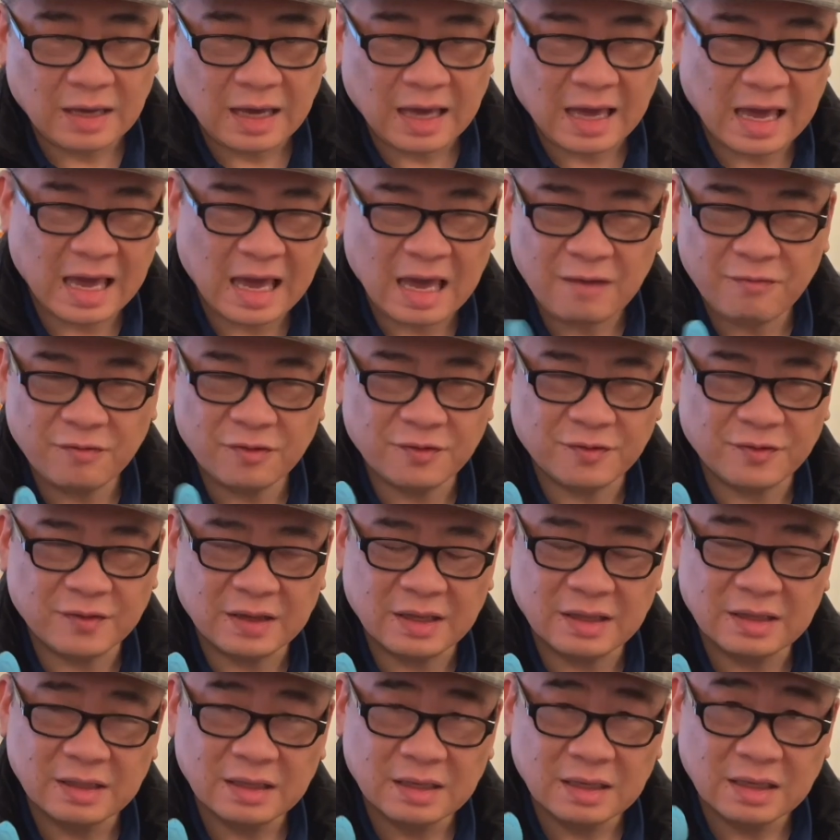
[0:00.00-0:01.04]
half of
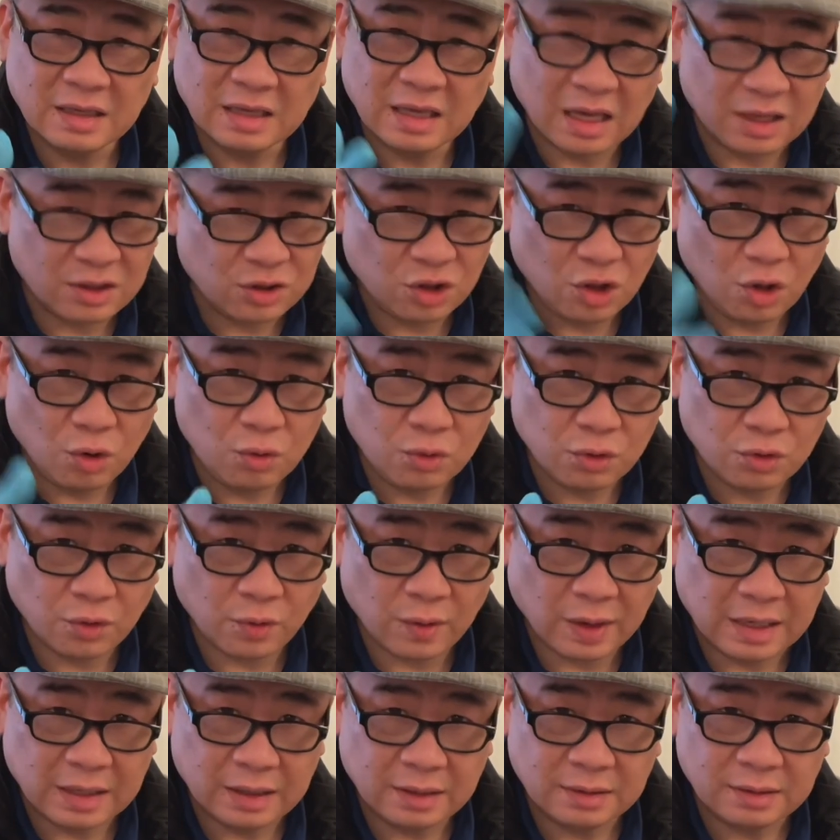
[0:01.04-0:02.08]
it got no
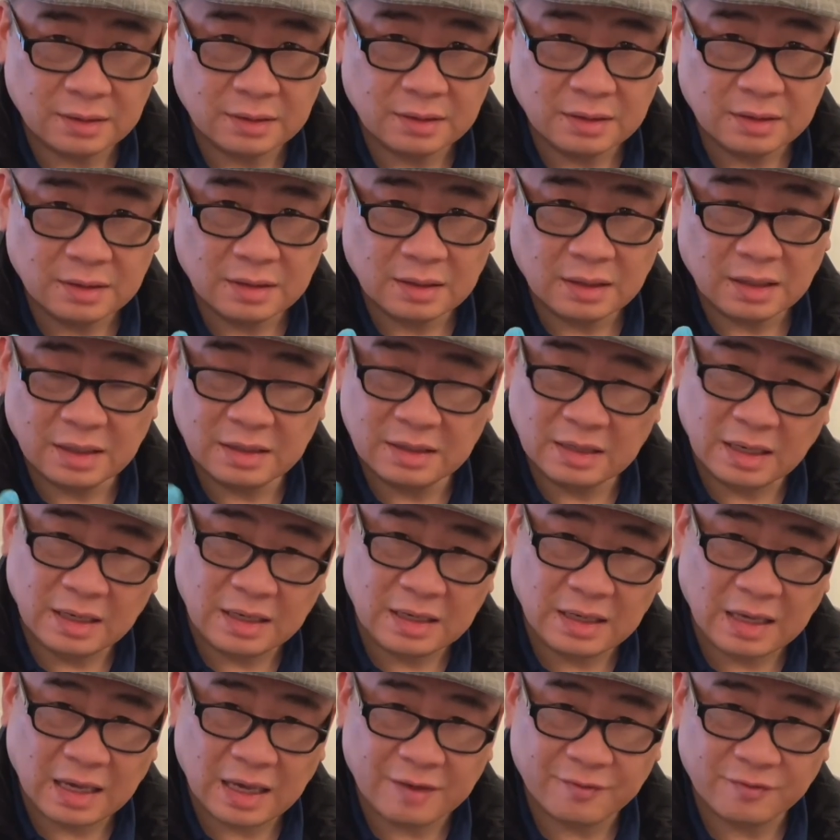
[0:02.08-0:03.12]
grain, and the
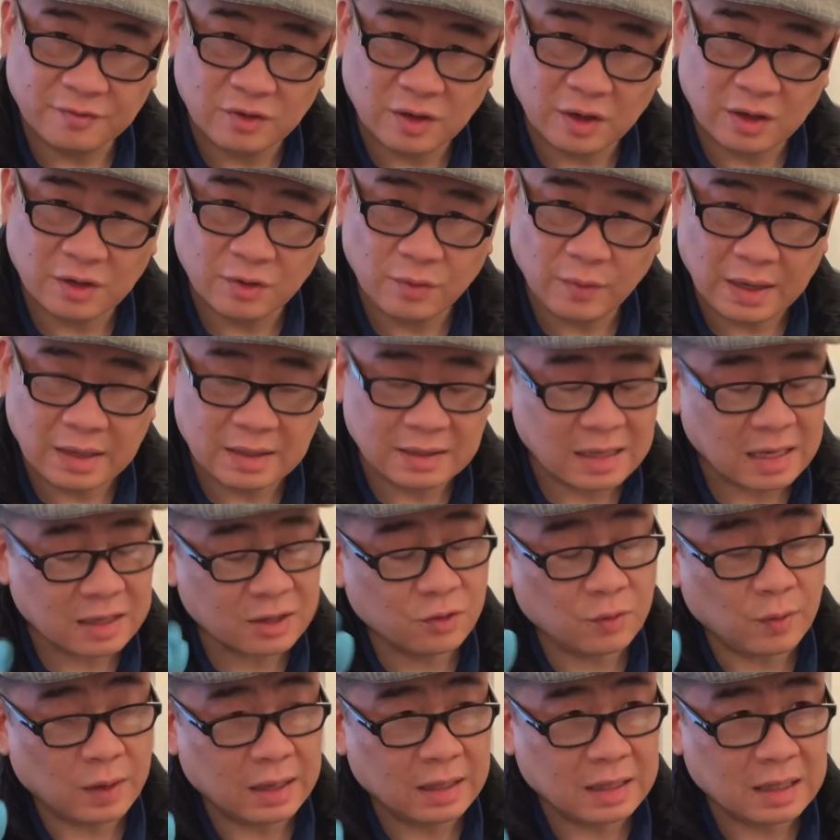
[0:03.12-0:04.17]
other half got grain. Not
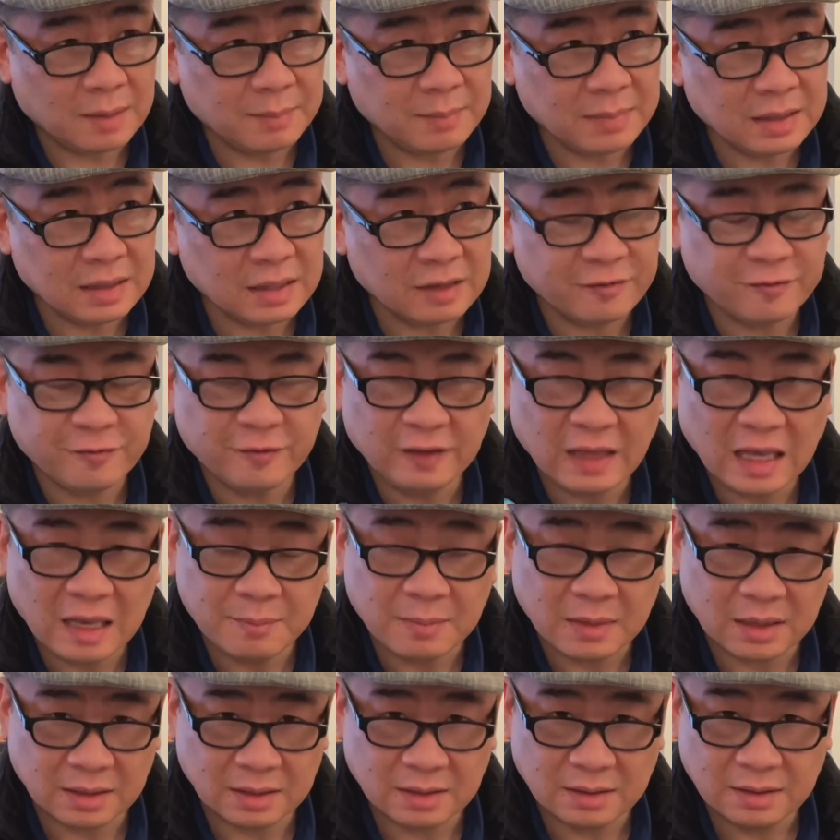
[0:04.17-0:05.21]
grain, I mean, a
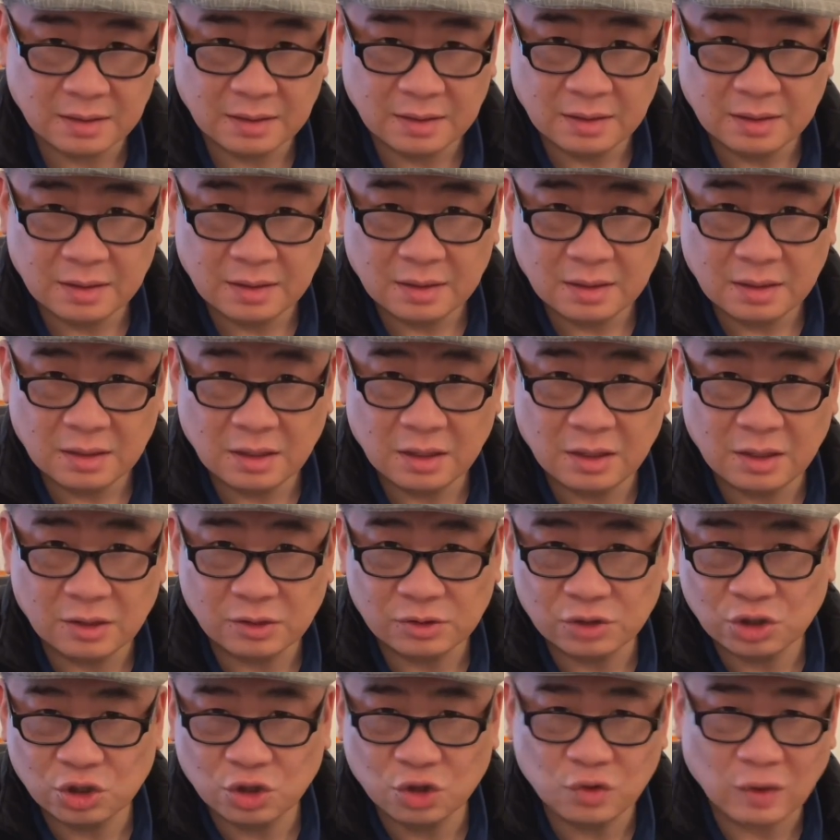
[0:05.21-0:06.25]
flaming,
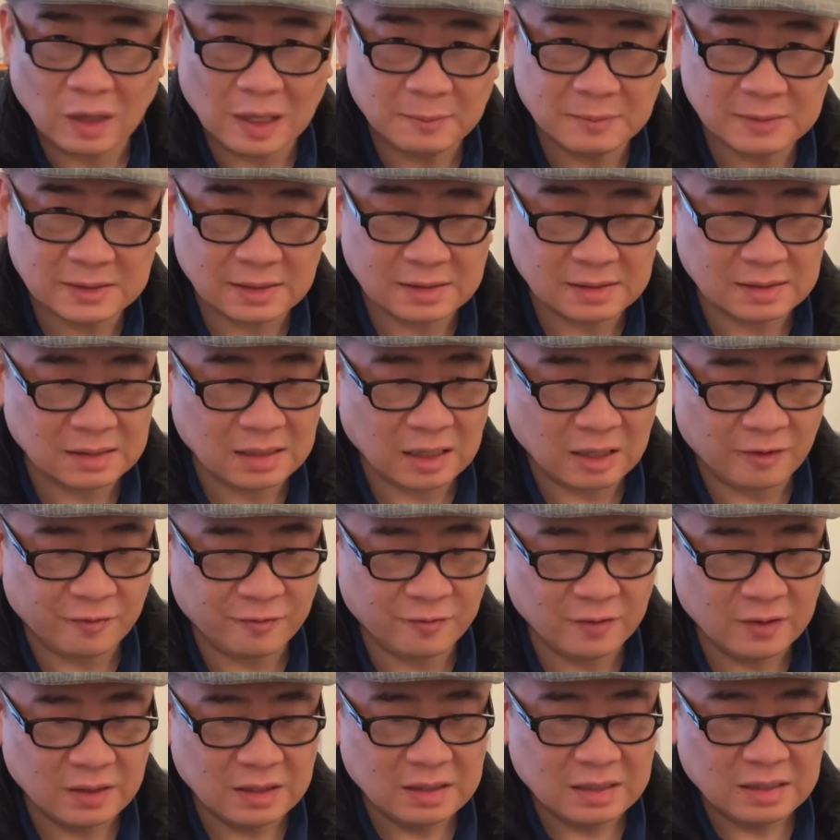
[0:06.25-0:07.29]
stripes and
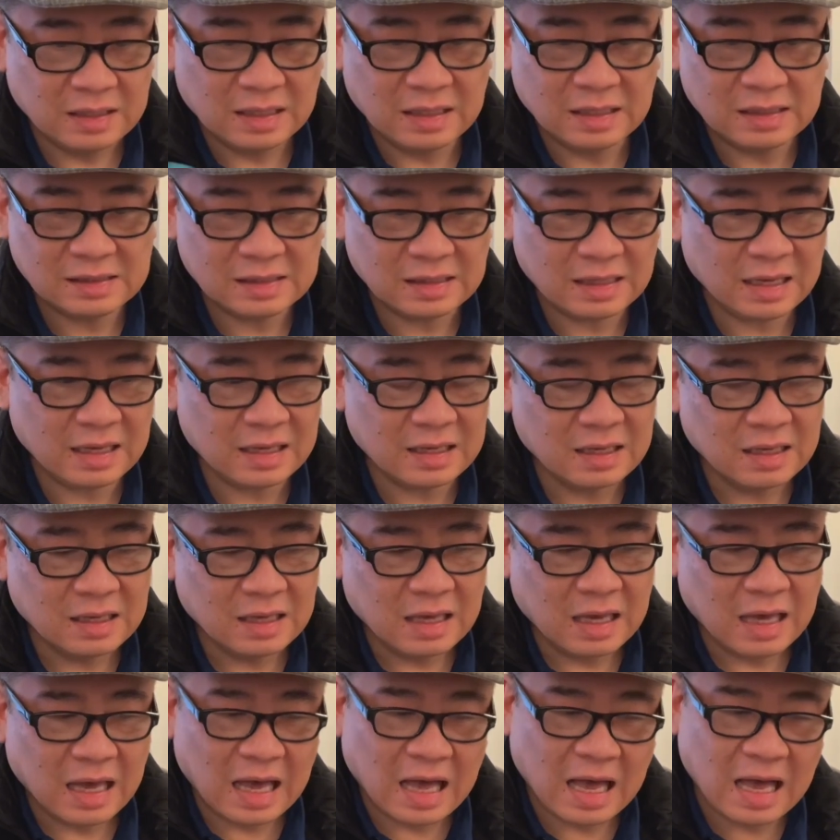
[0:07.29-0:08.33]
stuff. It's like,
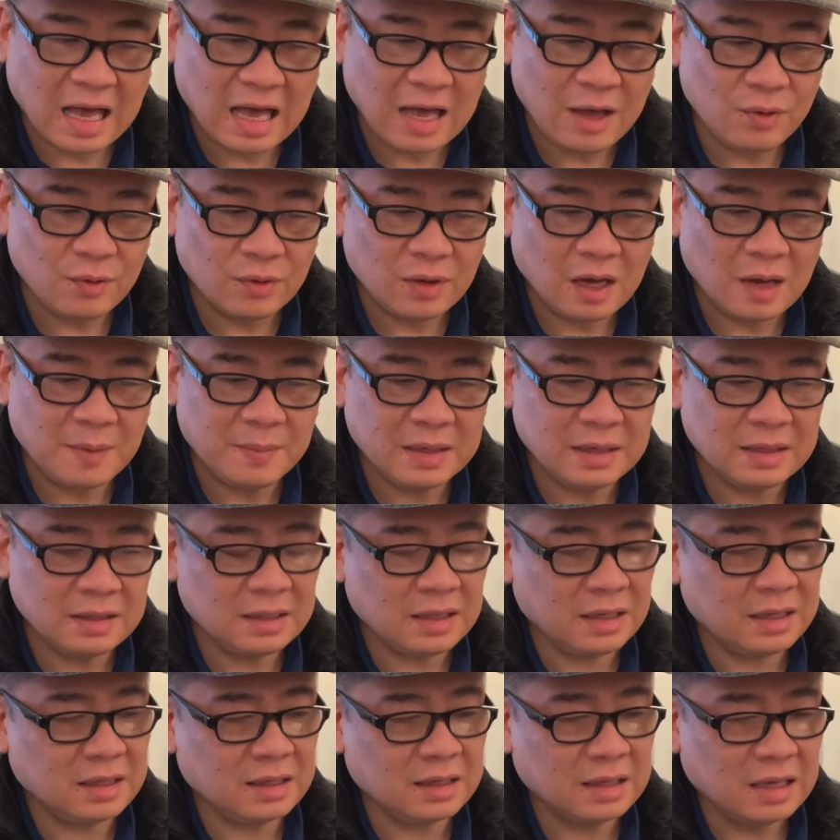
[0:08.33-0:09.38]
how
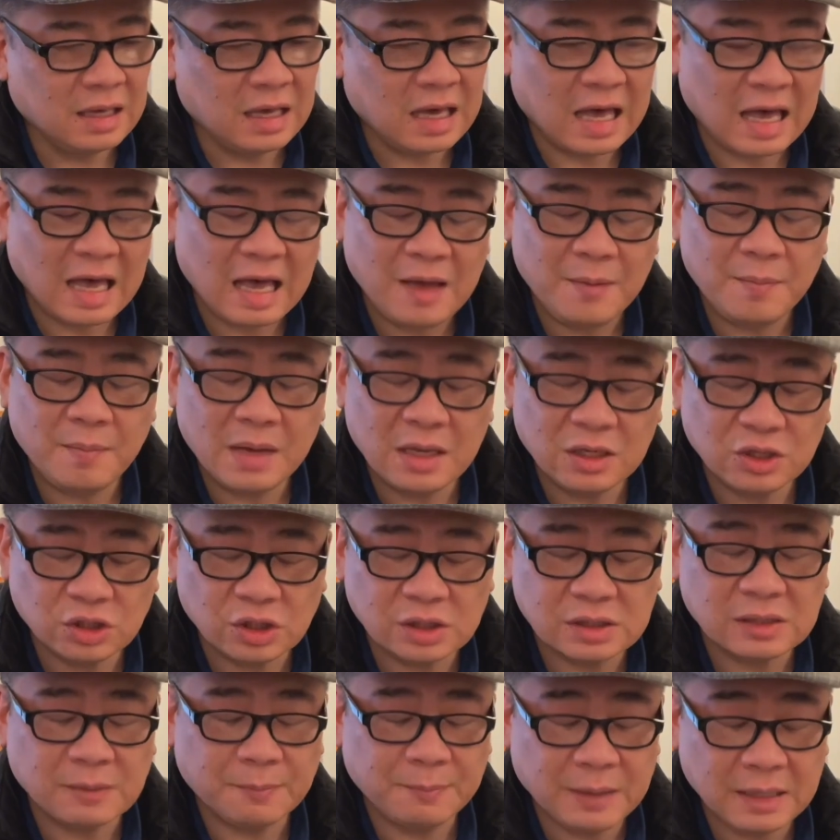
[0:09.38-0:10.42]
much
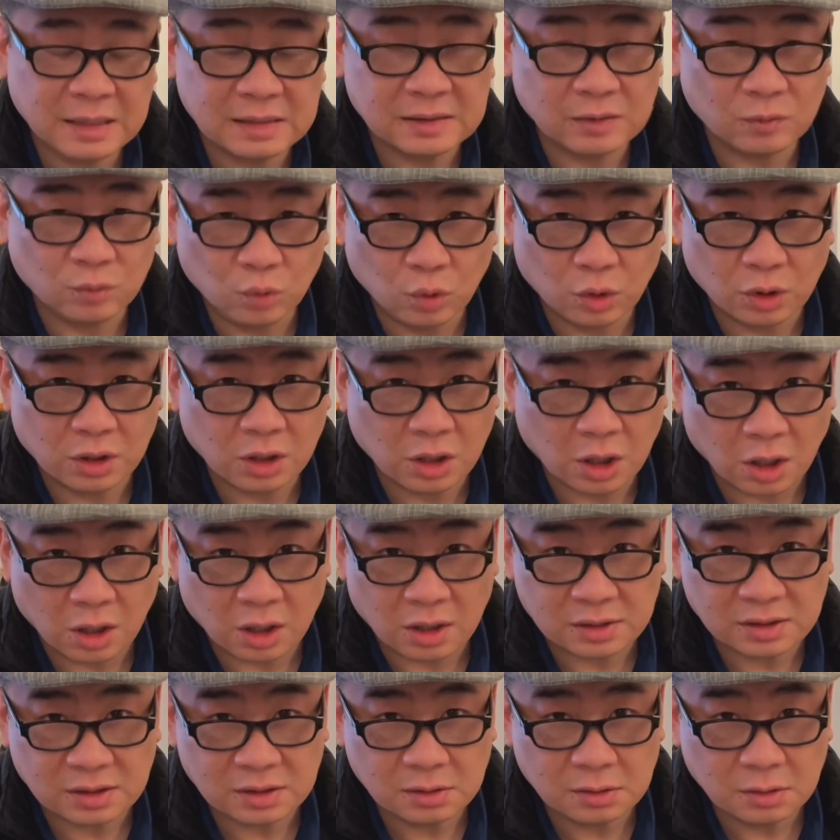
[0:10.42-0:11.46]
does a piece of wood
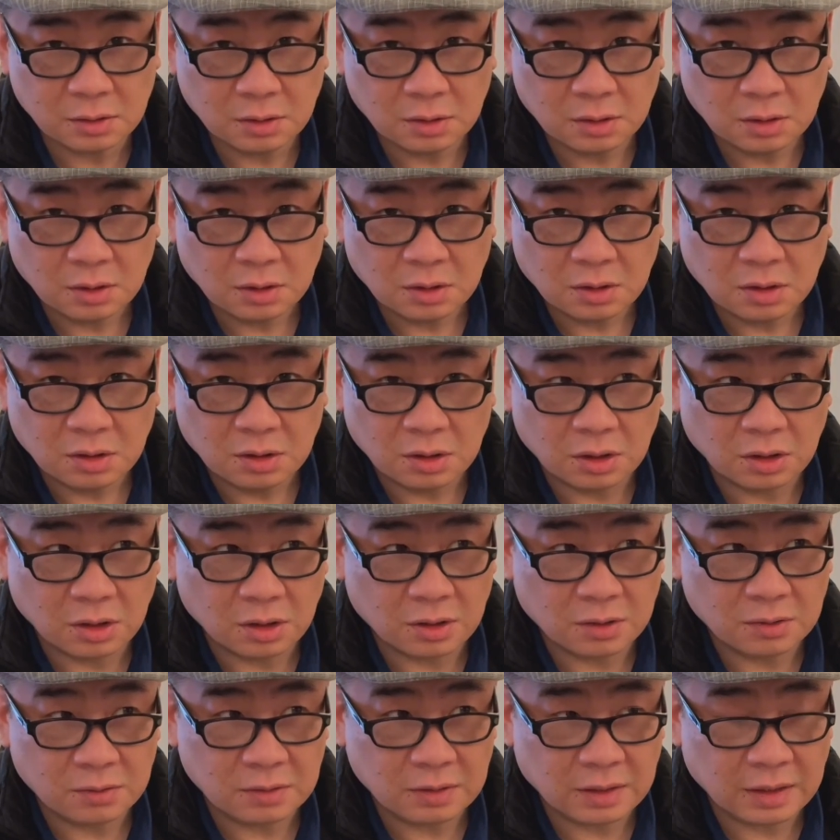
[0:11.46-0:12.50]
cost?
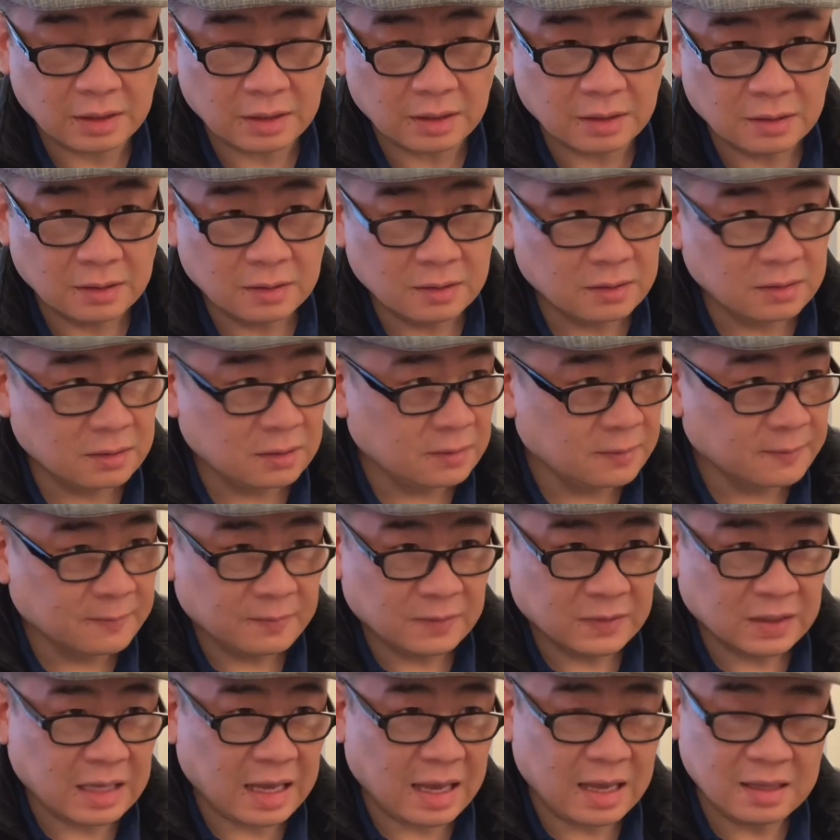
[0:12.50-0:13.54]
Like,
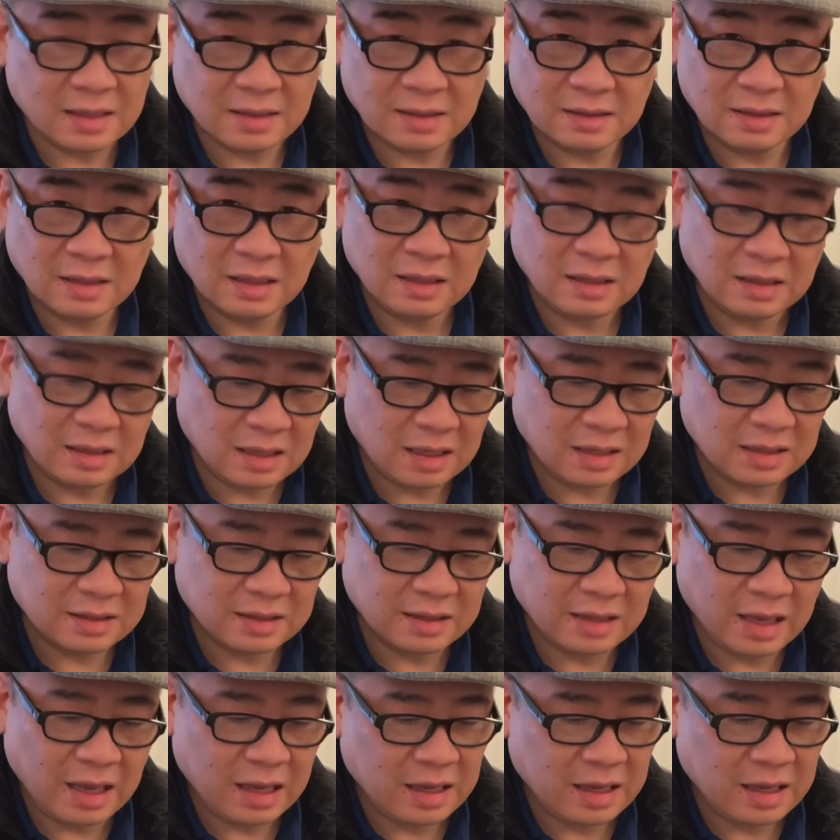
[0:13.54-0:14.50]
can't, like,